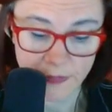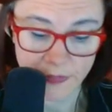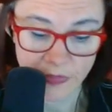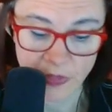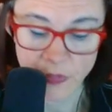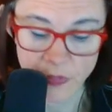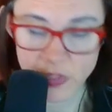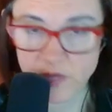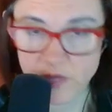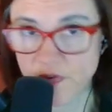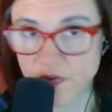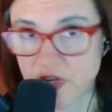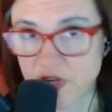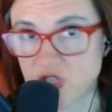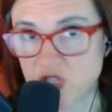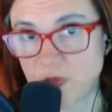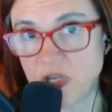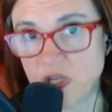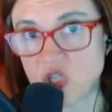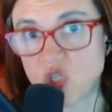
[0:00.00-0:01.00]
when free
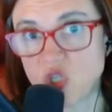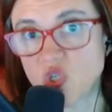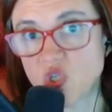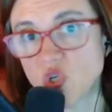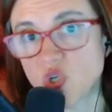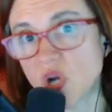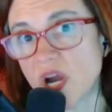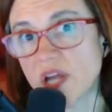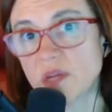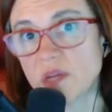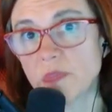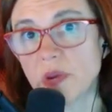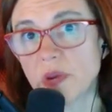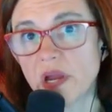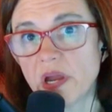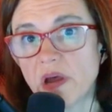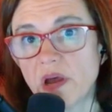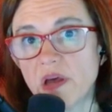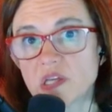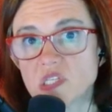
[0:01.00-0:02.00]
speech is tried by
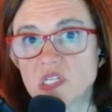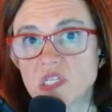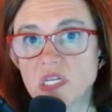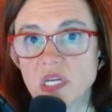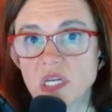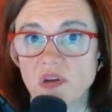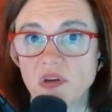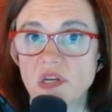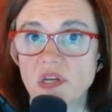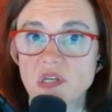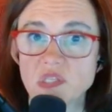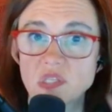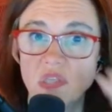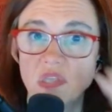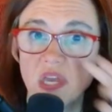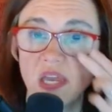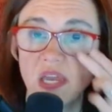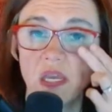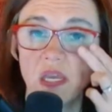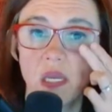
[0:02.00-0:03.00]
us in areas
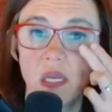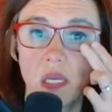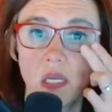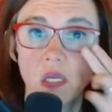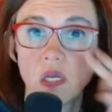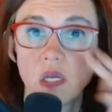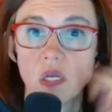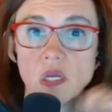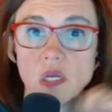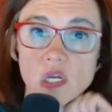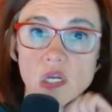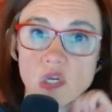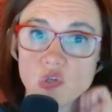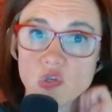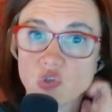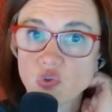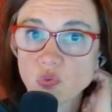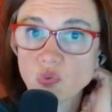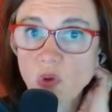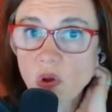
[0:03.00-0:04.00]
they
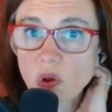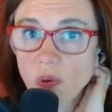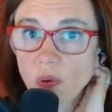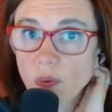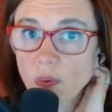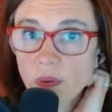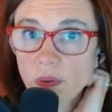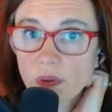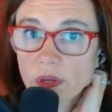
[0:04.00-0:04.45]
control.